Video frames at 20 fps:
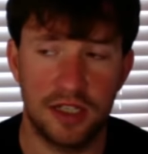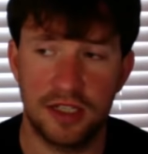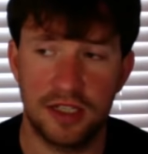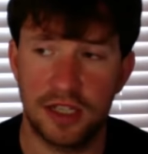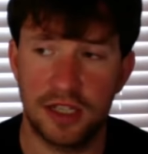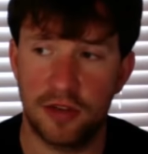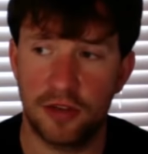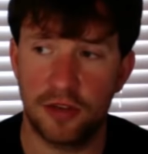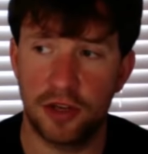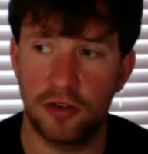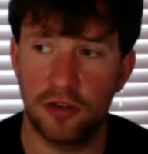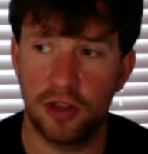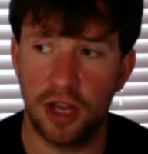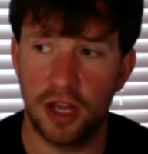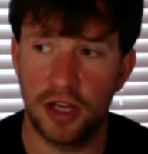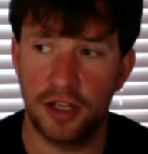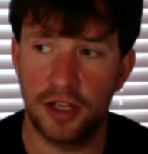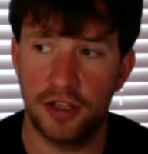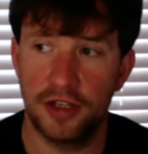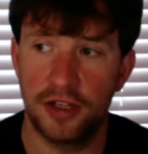South
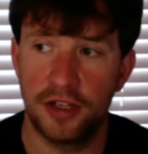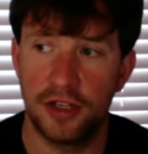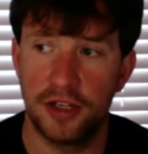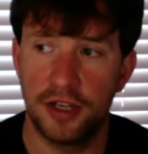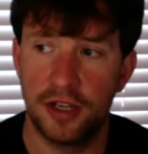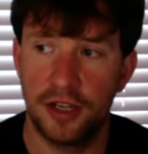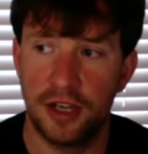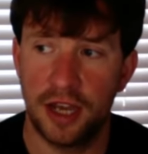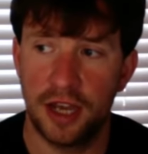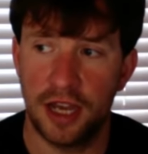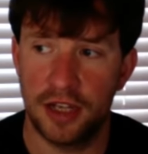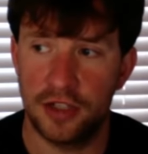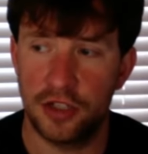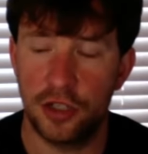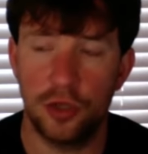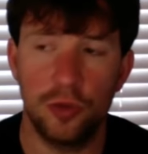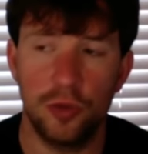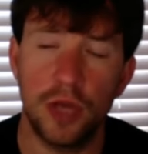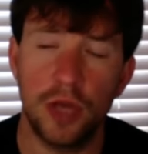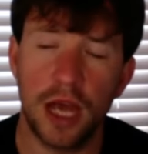Carolina had
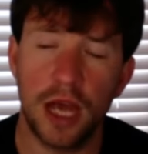two